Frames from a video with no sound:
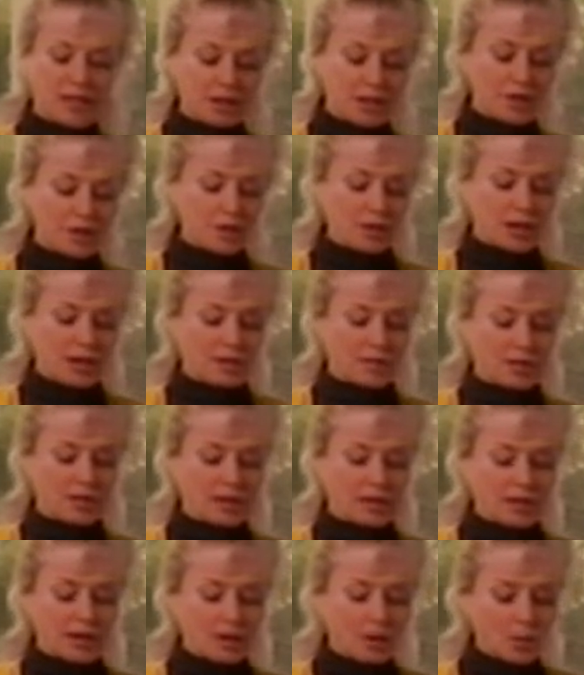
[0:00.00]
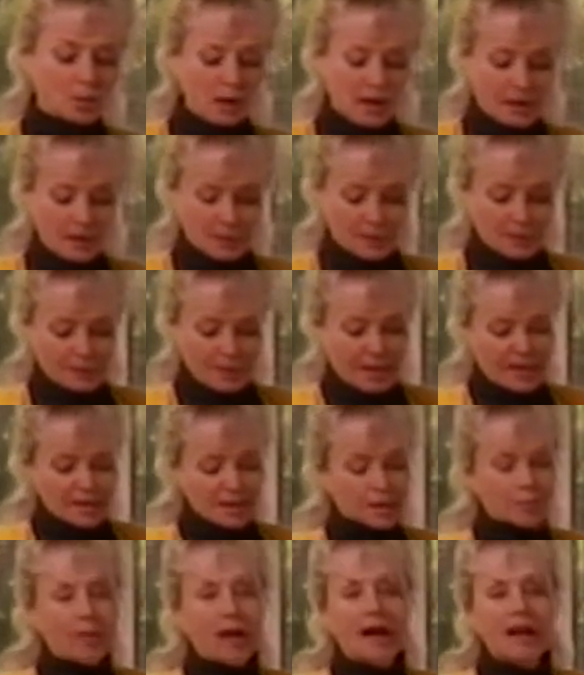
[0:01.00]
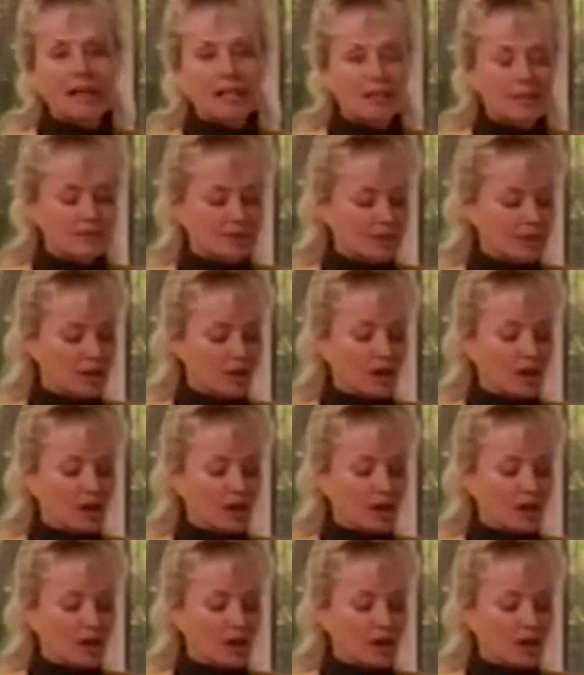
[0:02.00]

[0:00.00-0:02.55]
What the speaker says: history of it. Well, tamoxifen